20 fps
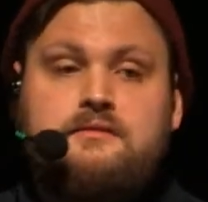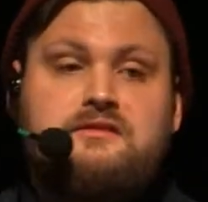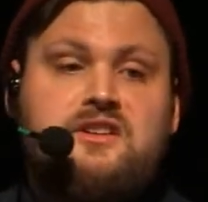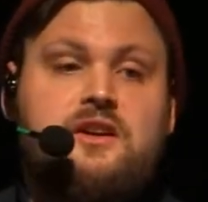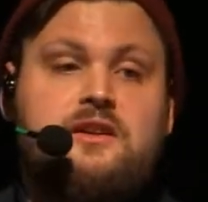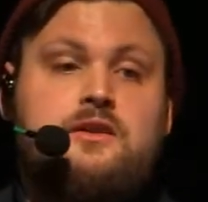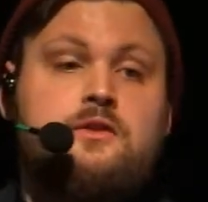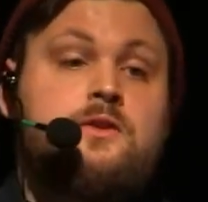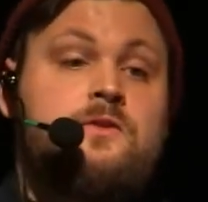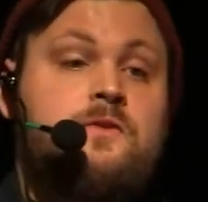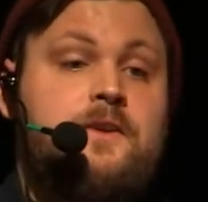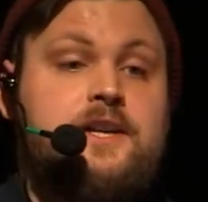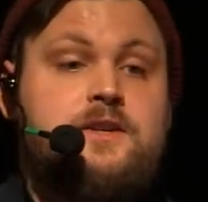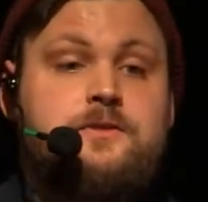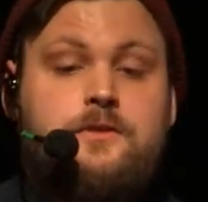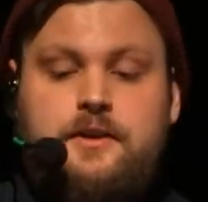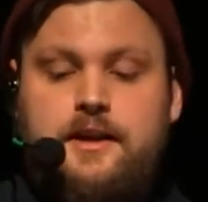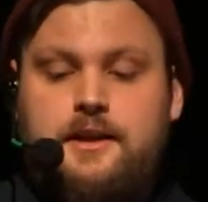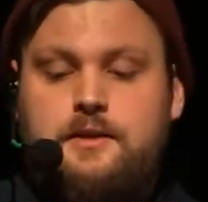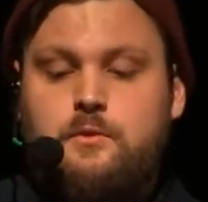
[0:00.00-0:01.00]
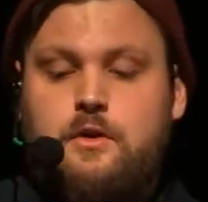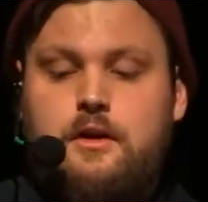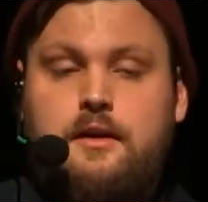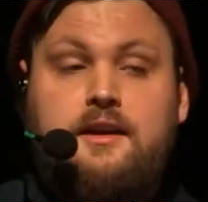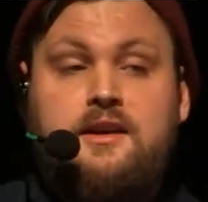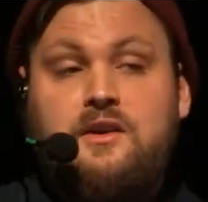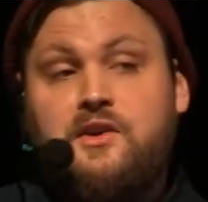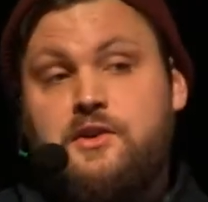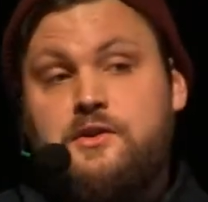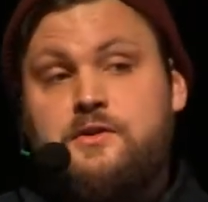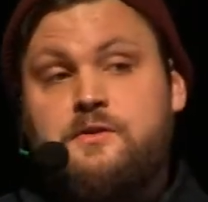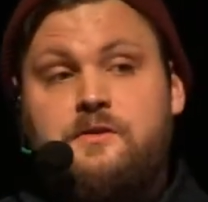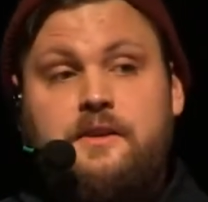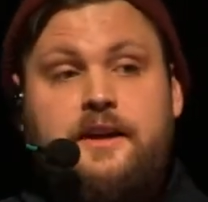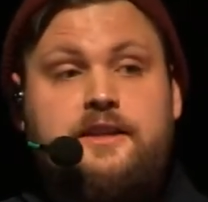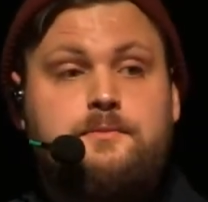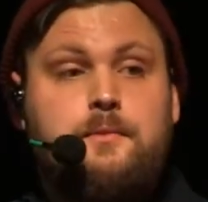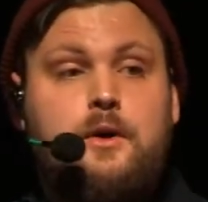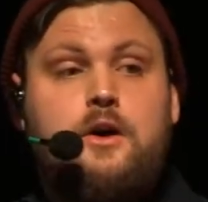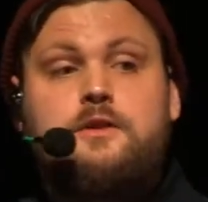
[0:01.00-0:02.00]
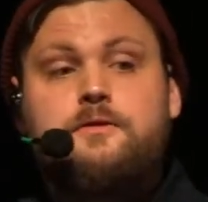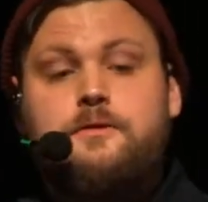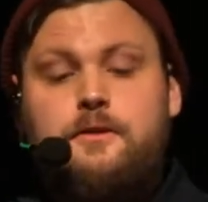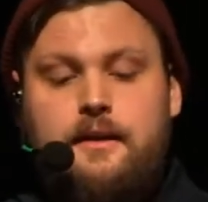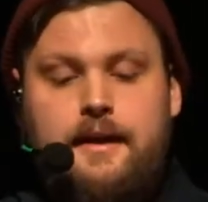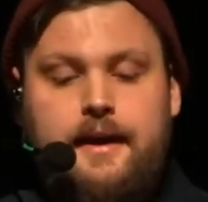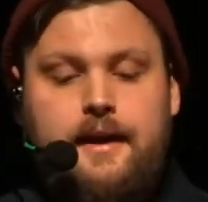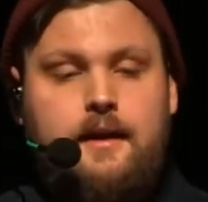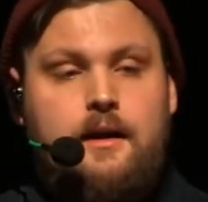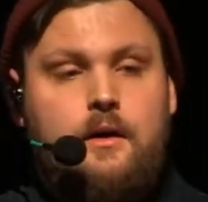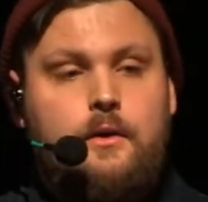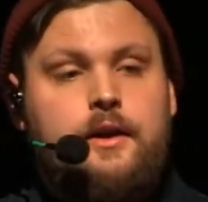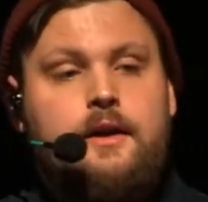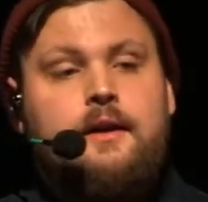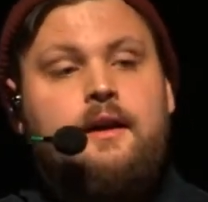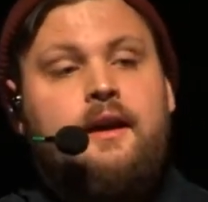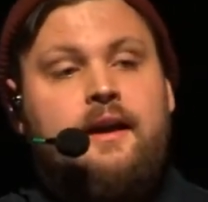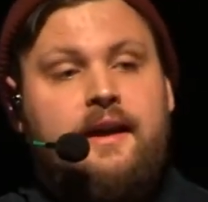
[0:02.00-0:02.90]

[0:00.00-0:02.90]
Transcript: You can use Fetch for networking. You can use Flexbox for layout.